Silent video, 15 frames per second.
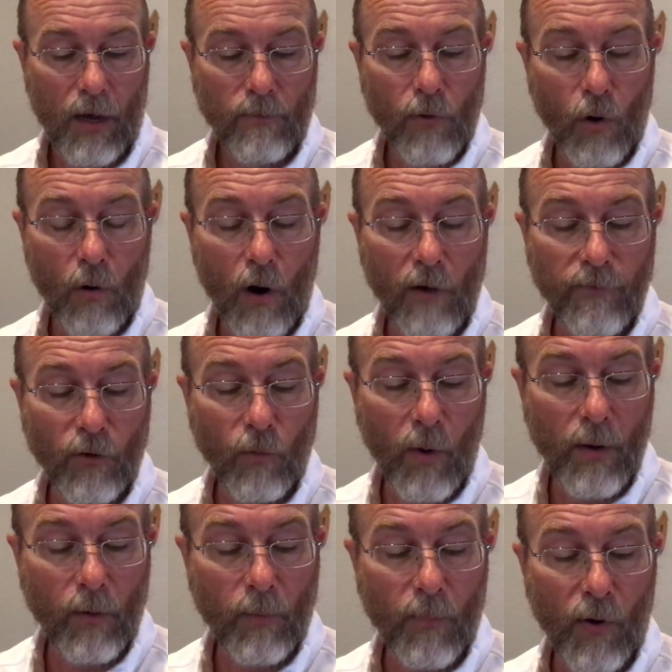Moreover,
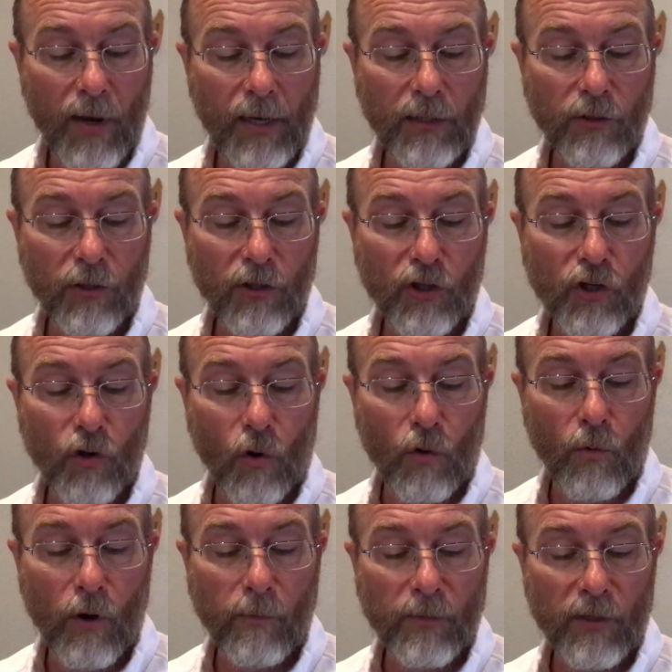we will bring to the
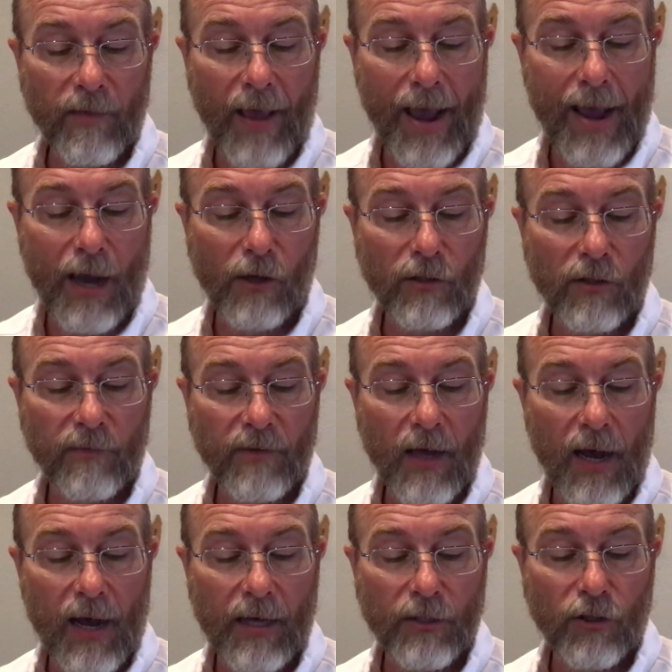storerooms of the house of
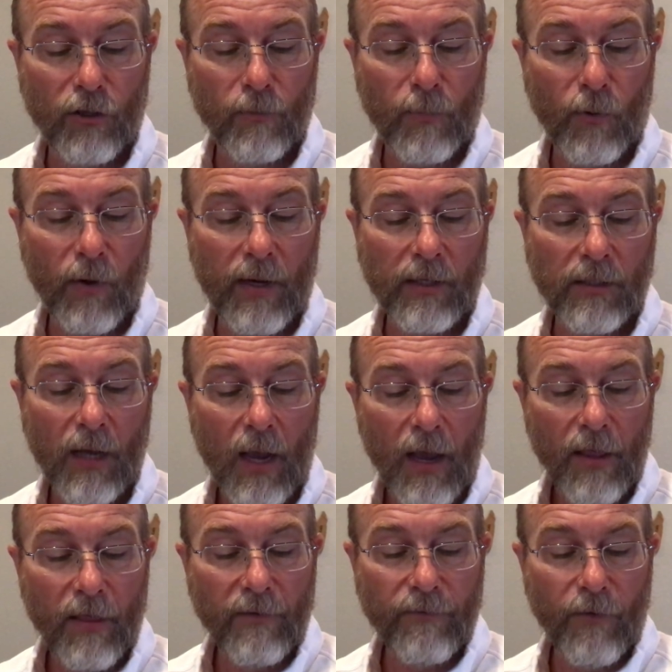God, to the priest,
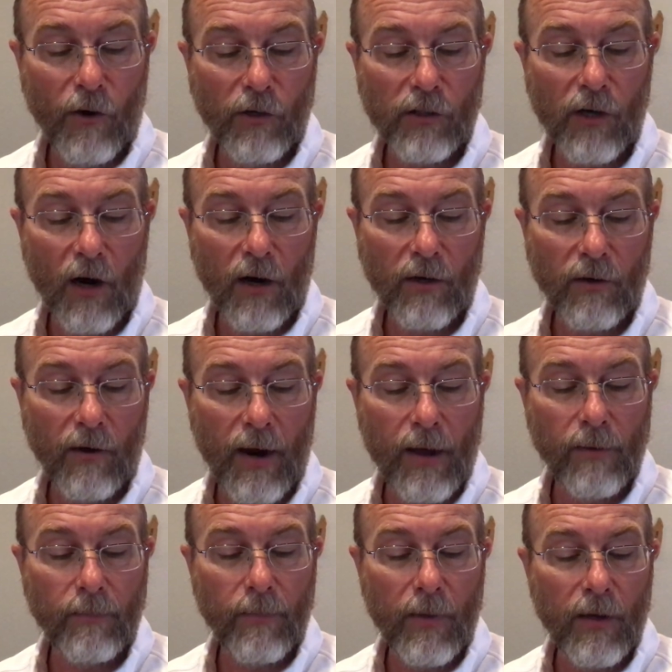the first our
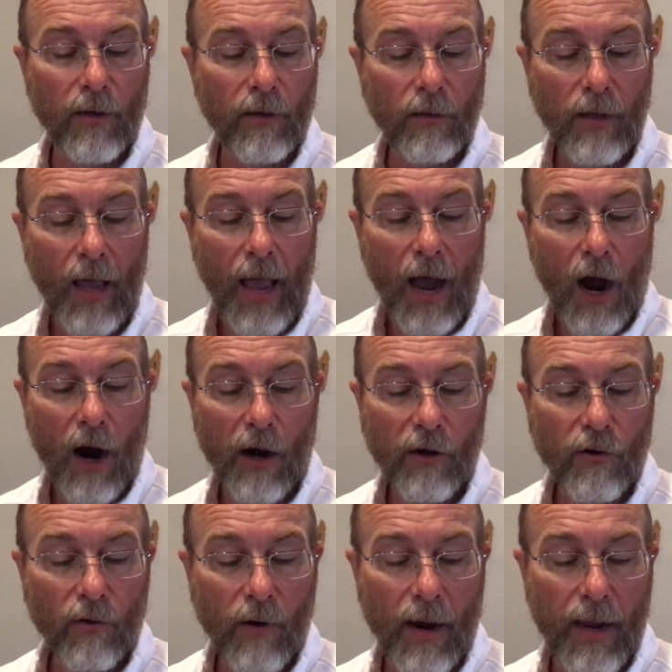ground meal, our
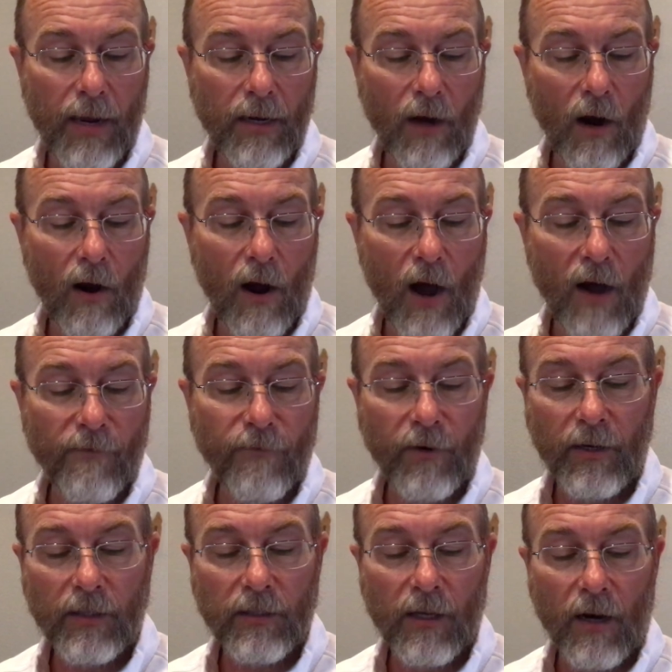grain, our
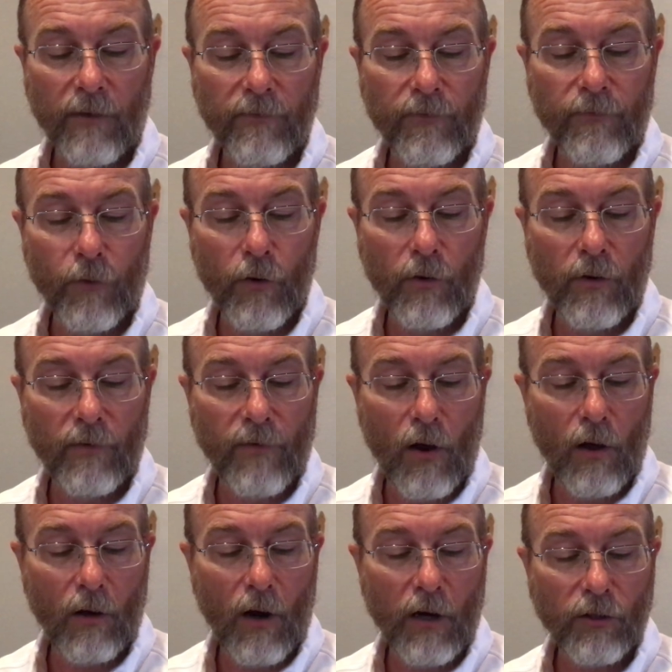offerings, and of the fruit of
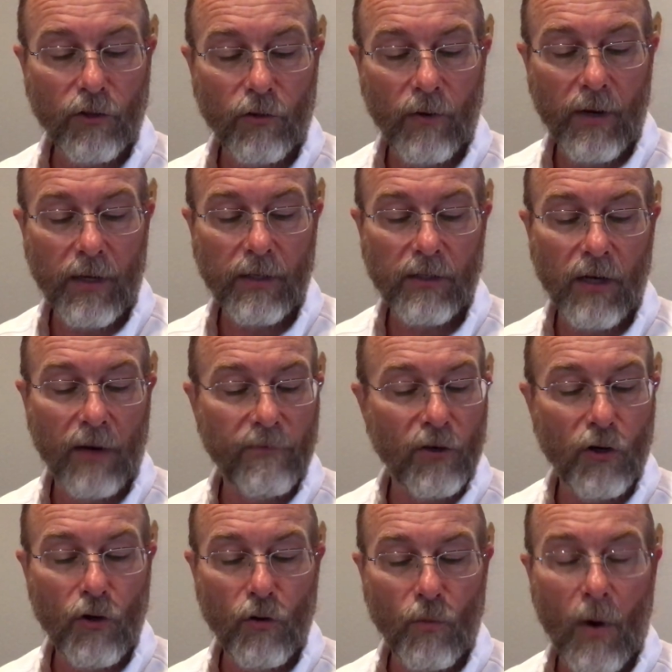all our trees, and of the
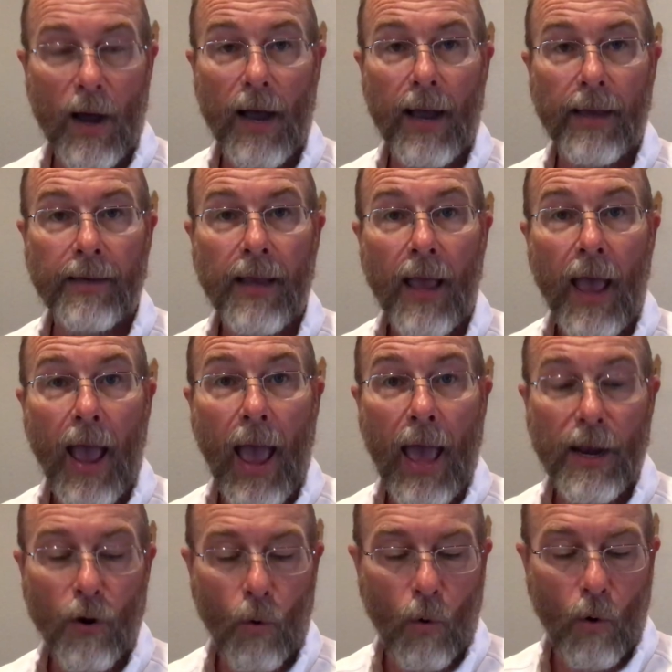new wine
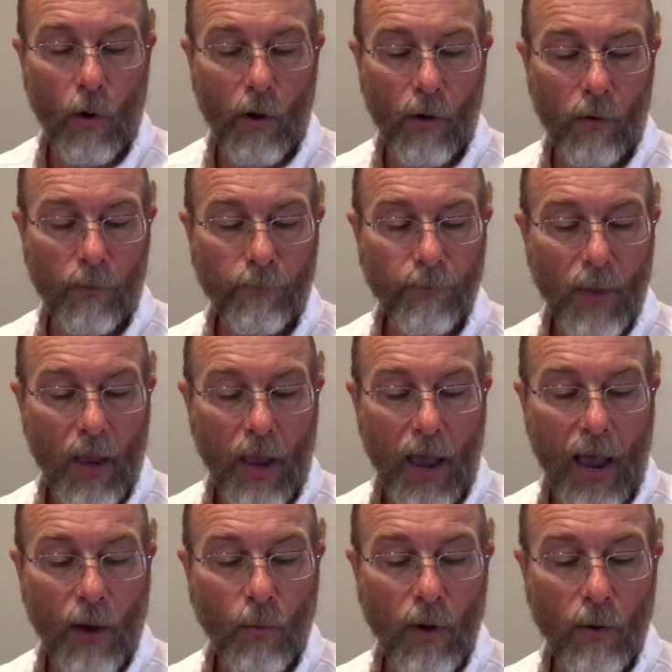and oil
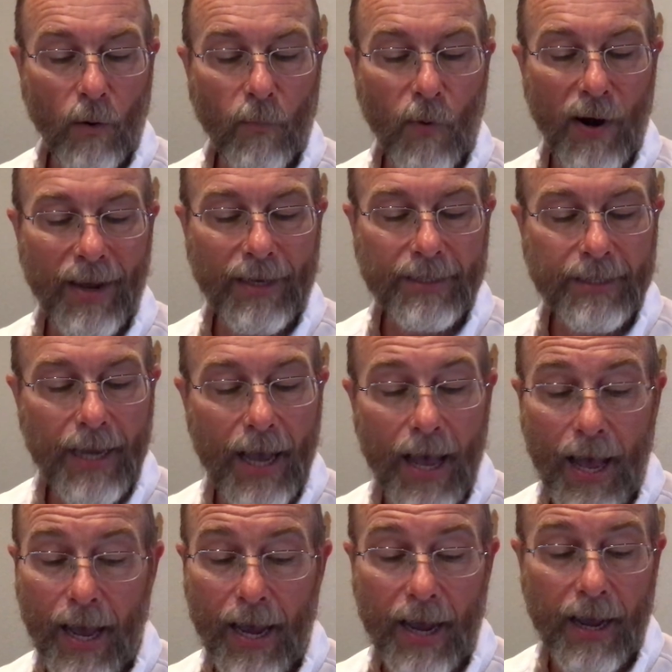and we will bring a
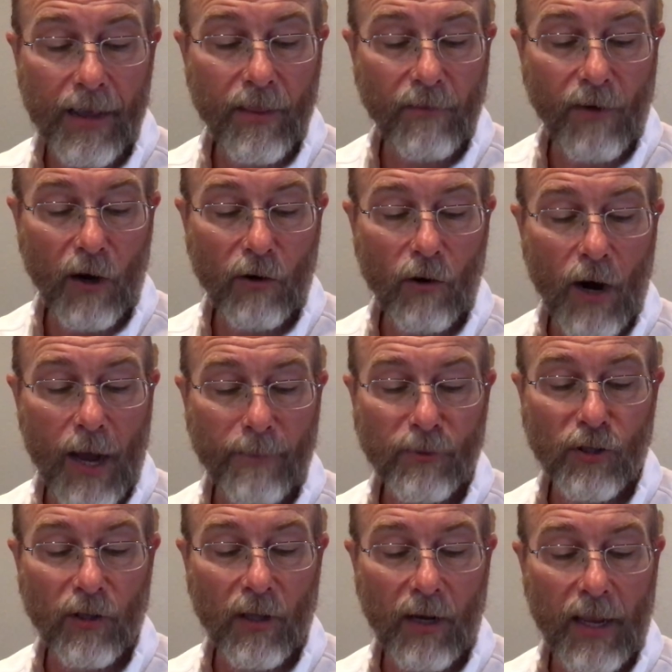tithe of our
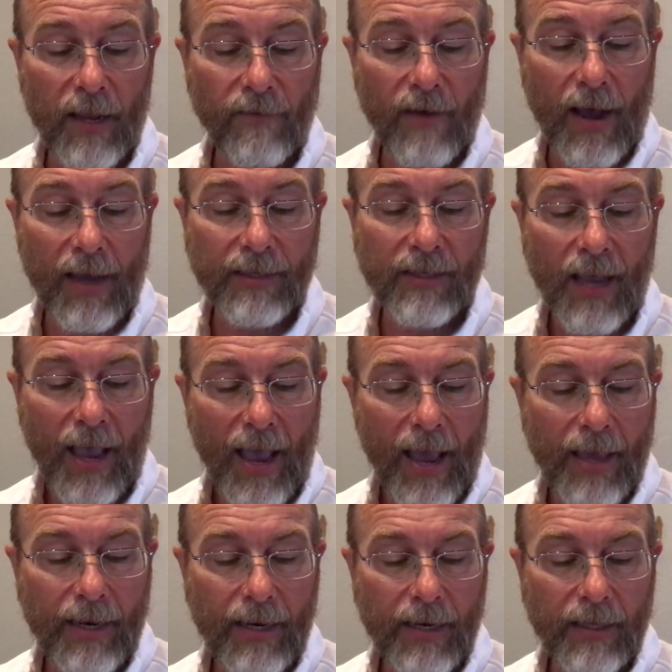crops to the Levites,
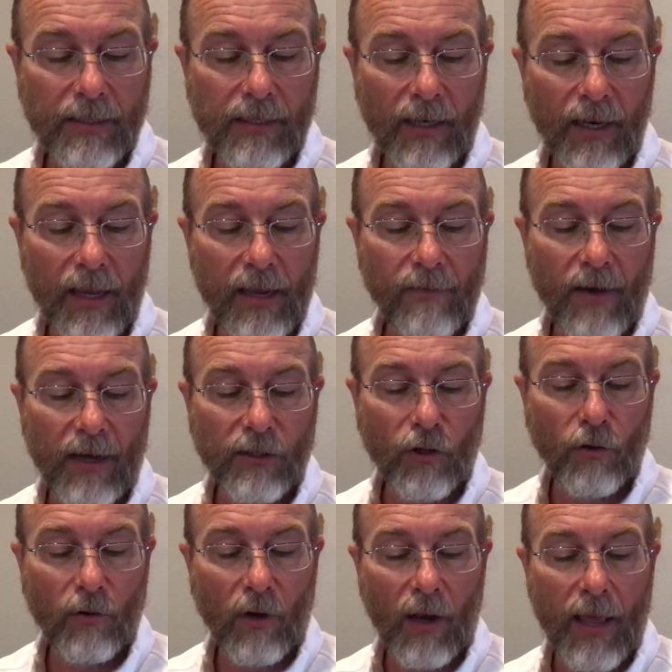and it is the Levites
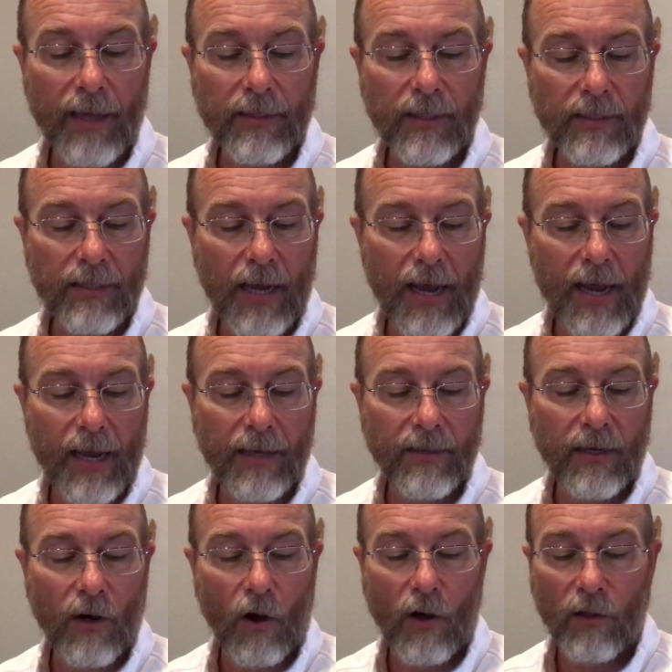who collect the
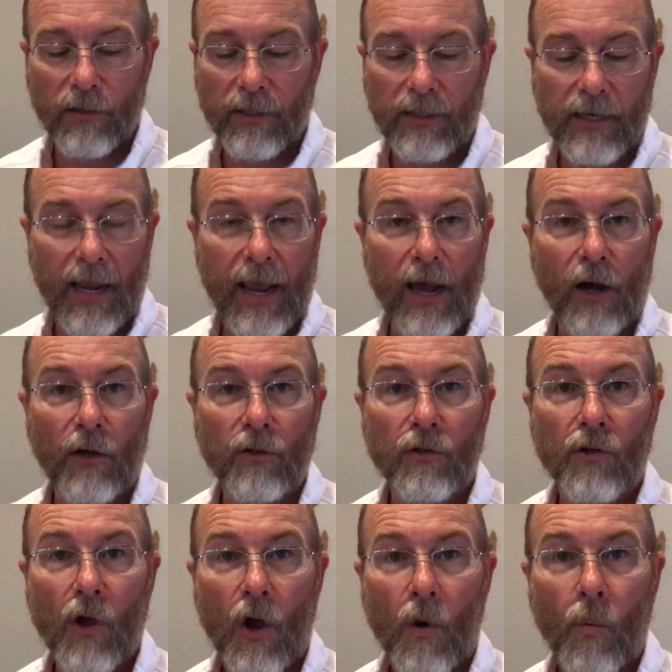tithe in all the
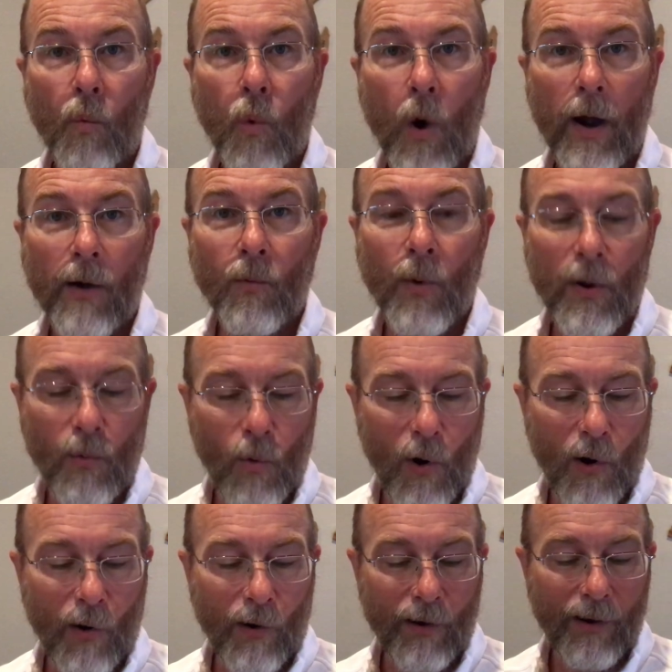towns where we
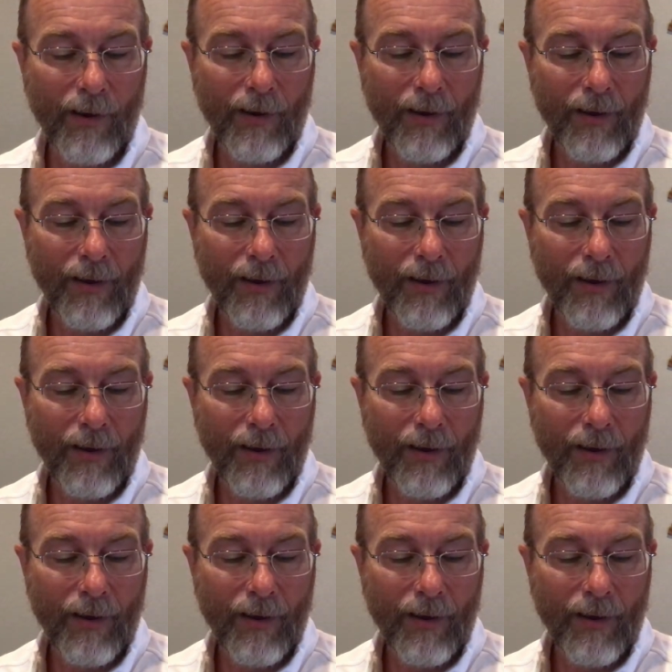work.